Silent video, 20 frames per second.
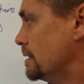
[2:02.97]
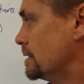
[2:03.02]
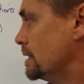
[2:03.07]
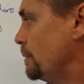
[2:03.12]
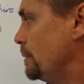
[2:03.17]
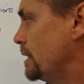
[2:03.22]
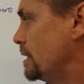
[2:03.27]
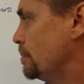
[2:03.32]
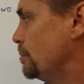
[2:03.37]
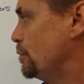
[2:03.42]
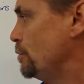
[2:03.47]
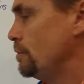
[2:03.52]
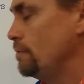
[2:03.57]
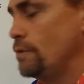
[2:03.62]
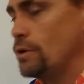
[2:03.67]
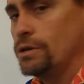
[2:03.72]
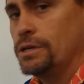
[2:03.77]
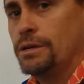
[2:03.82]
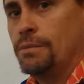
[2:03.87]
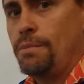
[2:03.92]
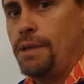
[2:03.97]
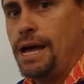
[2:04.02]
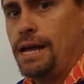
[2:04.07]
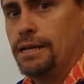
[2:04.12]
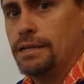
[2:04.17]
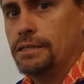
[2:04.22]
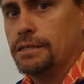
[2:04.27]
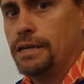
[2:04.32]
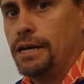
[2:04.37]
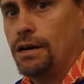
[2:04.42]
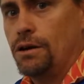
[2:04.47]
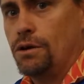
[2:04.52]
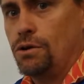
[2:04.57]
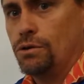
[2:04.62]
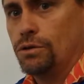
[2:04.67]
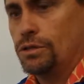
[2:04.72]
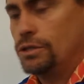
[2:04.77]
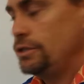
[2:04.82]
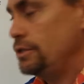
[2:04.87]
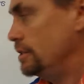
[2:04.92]
So we can move on to balance our
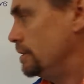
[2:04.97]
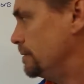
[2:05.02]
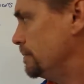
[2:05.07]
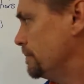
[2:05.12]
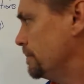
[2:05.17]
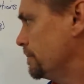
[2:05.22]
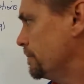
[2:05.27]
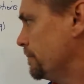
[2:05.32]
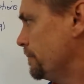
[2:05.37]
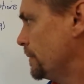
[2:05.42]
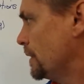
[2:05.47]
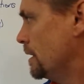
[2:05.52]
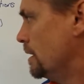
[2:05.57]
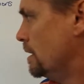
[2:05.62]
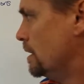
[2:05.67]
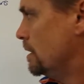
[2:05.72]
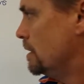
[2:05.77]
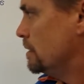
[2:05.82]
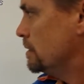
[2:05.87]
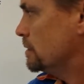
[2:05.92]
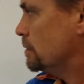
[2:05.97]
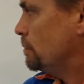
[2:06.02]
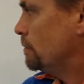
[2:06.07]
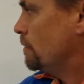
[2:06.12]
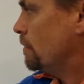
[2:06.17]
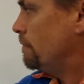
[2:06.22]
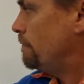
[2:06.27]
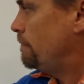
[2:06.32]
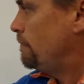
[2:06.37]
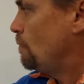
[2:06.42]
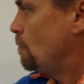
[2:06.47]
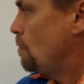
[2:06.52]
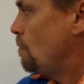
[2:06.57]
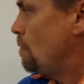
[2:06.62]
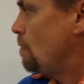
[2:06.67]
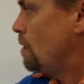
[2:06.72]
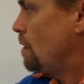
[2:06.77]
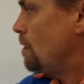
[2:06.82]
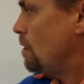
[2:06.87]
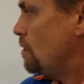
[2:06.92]
oxygen. So we've got
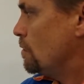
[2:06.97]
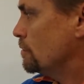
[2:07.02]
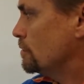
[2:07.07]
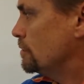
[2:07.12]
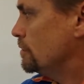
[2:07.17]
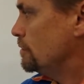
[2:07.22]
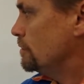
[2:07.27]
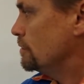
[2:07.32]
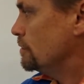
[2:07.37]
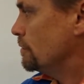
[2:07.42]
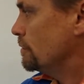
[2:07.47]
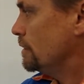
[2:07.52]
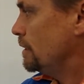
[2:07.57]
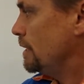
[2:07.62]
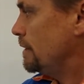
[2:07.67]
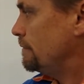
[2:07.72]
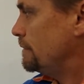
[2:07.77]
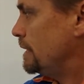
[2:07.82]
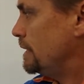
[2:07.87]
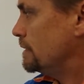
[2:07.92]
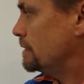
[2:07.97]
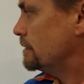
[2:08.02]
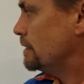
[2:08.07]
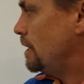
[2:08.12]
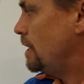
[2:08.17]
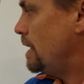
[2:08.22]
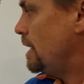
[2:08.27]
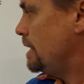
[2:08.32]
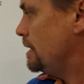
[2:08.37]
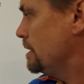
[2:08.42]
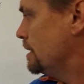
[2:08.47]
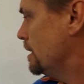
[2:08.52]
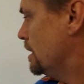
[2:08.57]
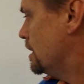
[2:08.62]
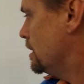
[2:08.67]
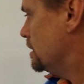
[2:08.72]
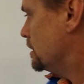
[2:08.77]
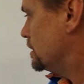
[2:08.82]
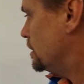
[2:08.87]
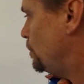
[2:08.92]
4 oxygens on the left-hand side,
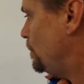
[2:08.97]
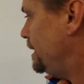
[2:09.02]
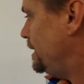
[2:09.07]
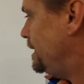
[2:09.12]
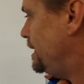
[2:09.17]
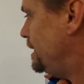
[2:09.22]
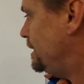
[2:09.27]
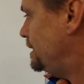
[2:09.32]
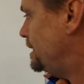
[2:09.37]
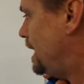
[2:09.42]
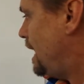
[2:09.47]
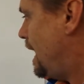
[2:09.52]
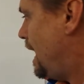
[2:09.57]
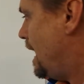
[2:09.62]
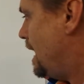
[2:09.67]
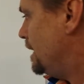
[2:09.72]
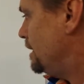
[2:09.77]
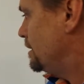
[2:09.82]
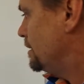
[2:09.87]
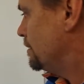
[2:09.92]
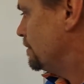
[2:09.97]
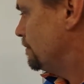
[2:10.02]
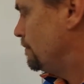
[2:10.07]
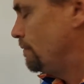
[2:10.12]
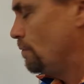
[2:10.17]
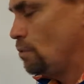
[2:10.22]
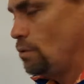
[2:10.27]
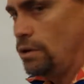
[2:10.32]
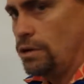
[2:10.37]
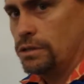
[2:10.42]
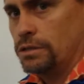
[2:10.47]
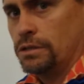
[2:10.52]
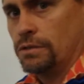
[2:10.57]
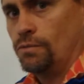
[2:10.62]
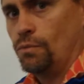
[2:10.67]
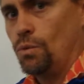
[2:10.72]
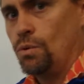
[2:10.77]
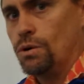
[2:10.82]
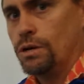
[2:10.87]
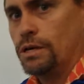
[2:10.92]
so we need to add 4 lots
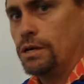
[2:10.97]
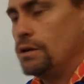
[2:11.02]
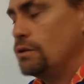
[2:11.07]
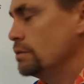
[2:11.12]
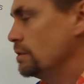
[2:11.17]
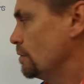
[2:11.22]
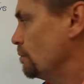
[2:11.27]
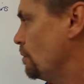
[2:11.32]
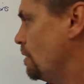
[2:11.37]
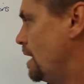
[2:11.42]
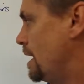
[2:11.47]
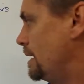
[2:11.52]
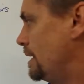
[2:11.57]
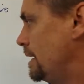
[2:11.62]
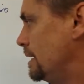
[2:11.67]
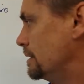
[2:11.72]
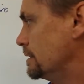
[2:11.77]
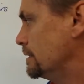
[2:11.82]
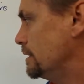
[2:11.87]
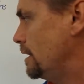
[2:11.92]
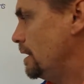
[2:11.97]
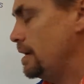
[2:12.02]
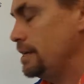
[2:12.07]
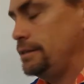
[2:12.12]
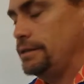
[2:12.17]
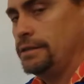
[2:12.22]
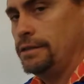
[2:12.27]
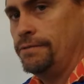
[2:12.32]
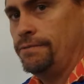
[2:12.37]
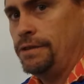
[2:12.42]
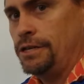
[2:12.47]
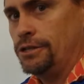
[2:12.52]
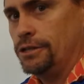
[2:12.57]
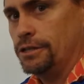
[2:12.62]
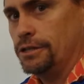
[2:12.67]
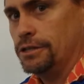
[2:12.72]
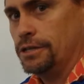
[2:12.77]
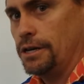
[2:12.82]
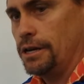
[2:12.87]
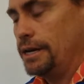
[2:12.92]
of water on the right-hand side, the
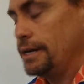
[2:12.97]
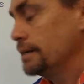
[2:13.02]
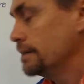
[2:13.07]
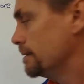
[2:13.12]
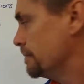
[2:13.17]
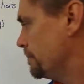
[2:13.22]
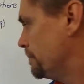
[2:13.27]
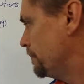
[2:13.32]
deficient side.